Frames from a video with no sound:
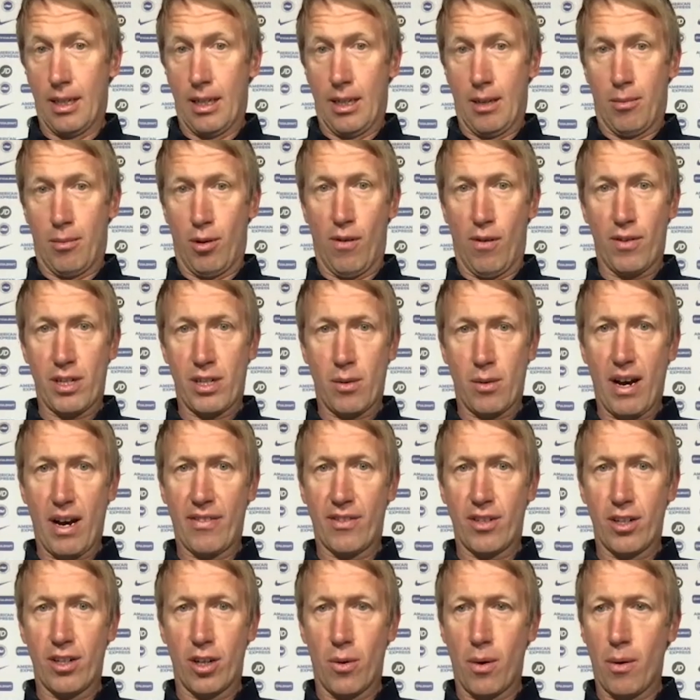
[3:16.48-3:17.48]
But obviously, we have
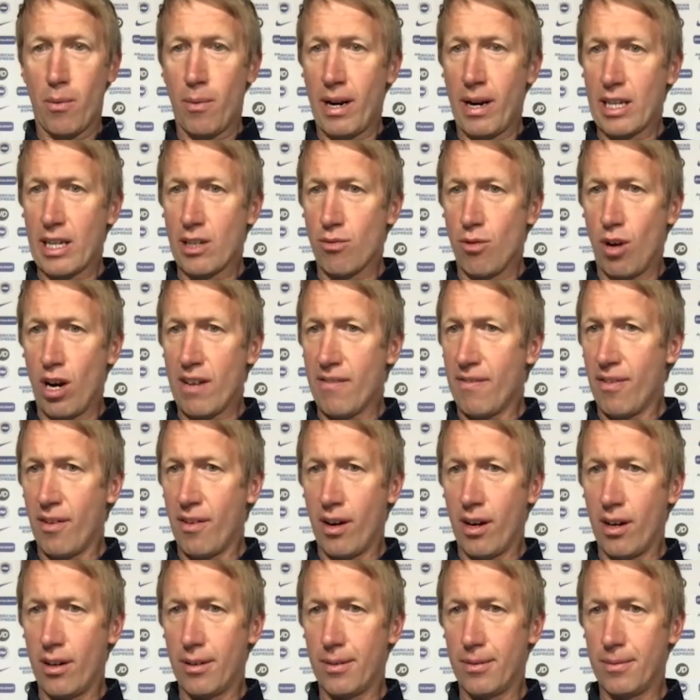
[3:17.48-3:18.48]
to do it when it's right
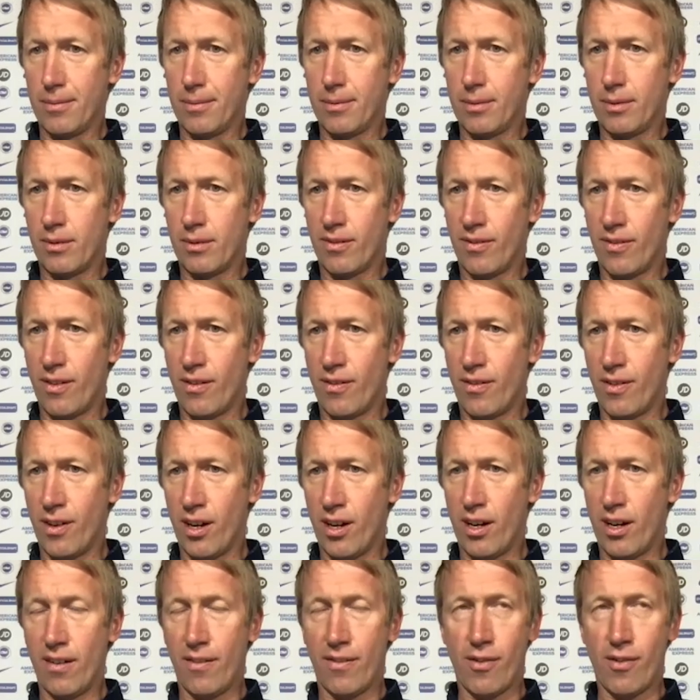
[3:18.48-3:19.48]
for
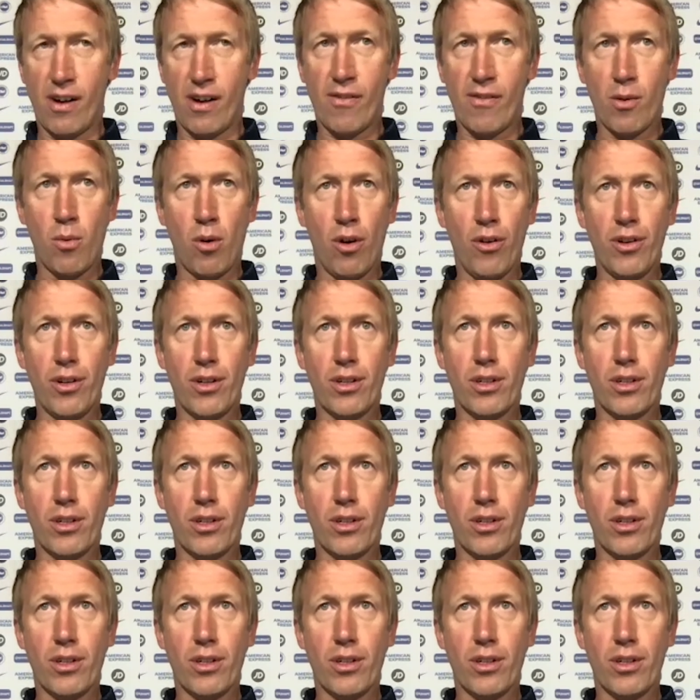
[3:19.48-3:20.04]
everyone.